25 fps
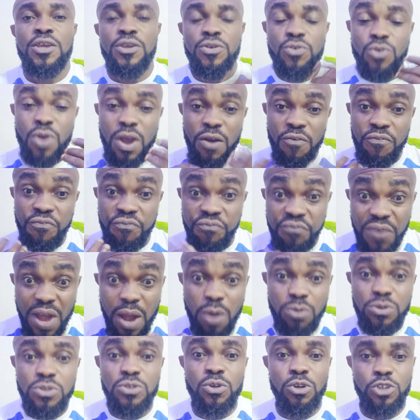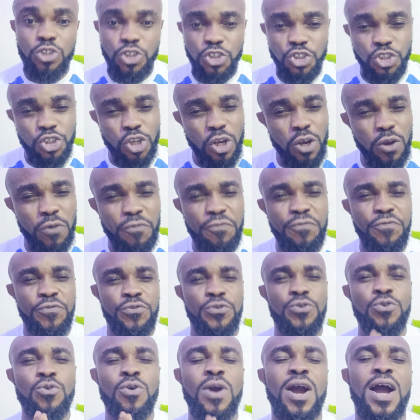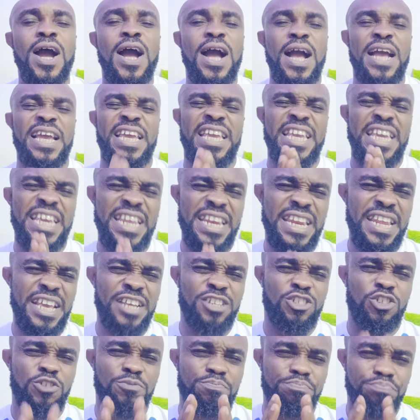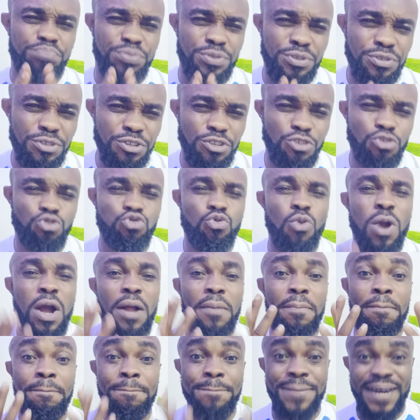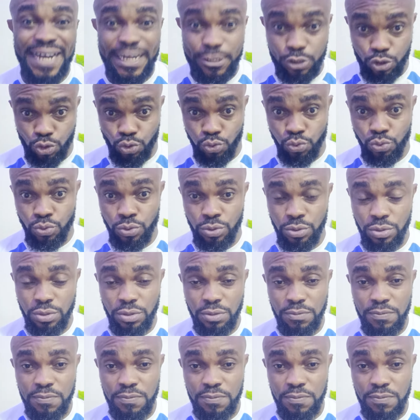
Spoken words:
You have found yourself, you are in a spiritual battle.